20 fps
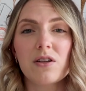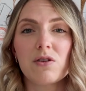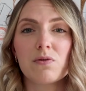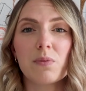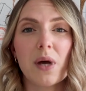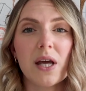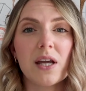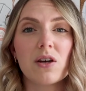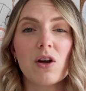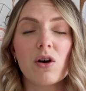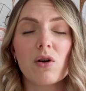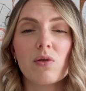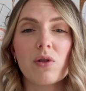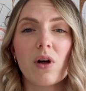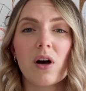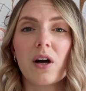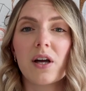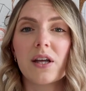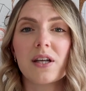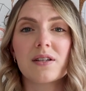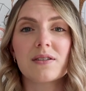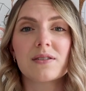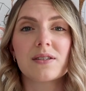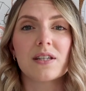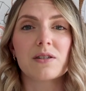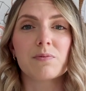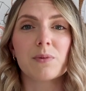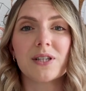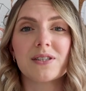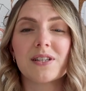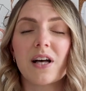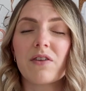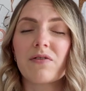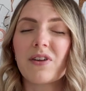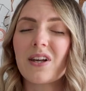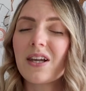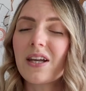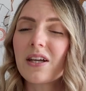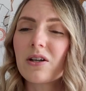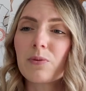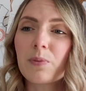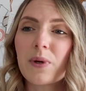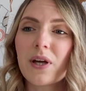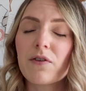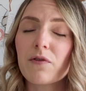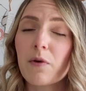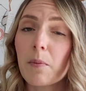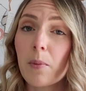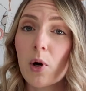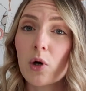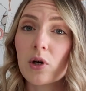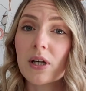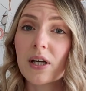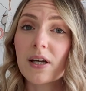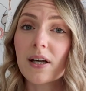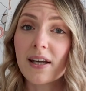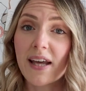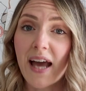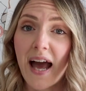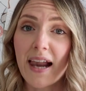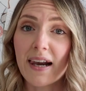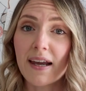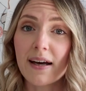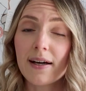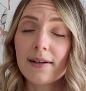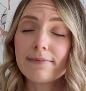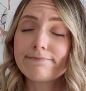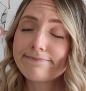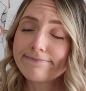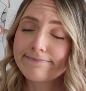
you may know that I consider myself a little bit of a Monica Geller